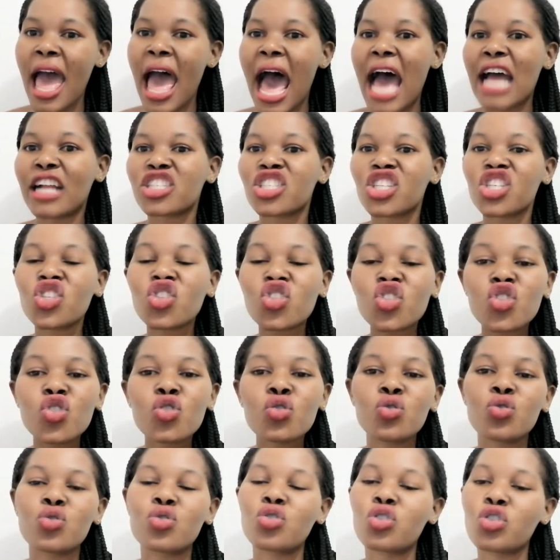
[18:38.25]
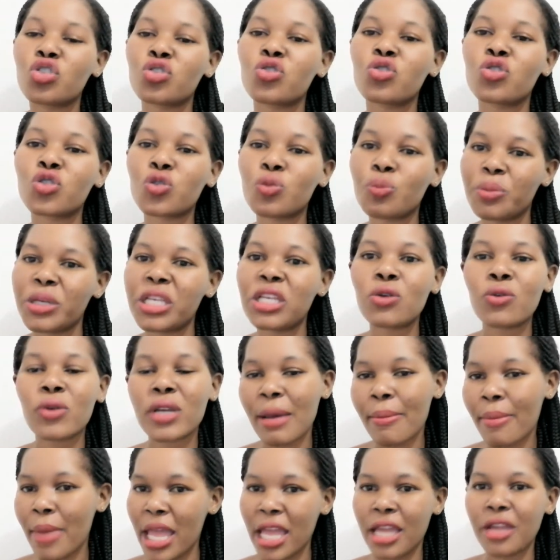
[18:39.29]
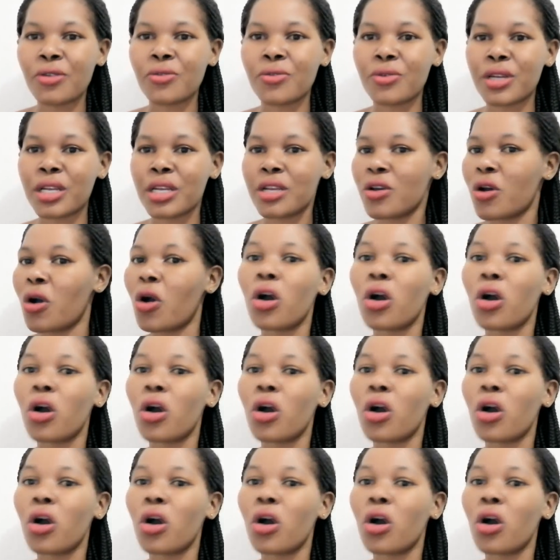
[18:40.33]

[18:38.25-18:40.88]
I just choose not to speak when I'm angry.